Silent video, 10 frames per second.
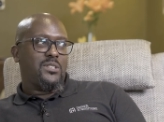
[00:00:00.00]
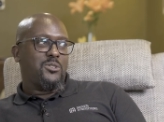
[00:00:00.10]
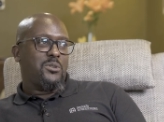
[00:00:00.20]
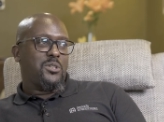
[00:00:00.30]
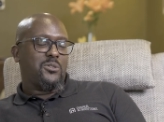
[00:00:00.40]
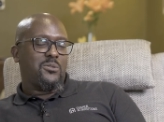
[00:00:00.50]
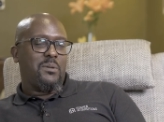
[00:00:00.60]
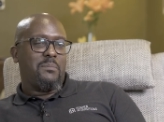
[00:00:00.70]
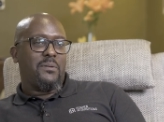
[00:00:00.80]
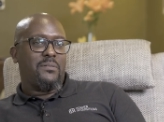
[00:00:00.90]
situation to
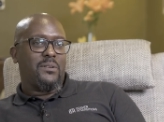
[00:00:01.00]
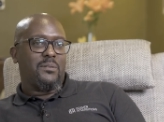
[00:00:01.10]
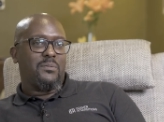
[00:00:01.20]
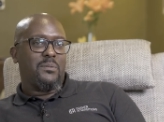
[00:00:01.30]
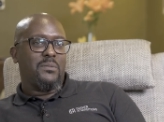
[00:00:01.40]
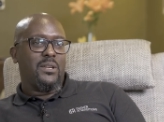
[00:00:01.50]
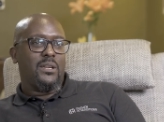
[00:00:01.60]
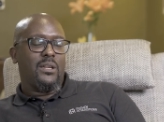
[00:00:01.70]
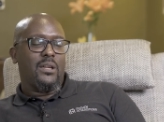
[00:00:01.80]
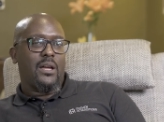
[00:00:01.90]
be perfect for
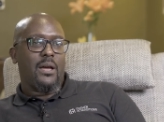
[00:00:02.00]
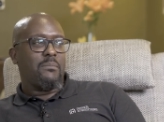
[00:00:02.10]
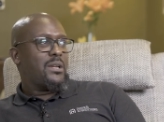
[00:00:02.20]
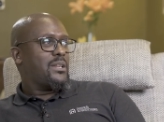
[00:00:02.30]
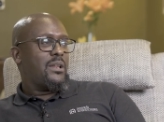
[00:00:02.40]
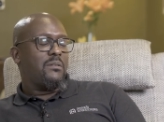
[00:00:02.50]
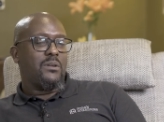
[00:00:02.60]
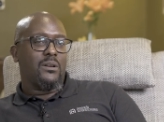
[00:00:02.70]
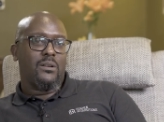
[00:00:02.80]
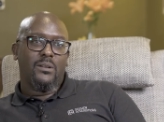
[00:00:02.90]
me, I might
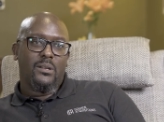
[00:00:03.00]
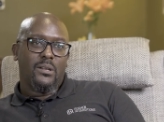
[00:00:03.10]
never,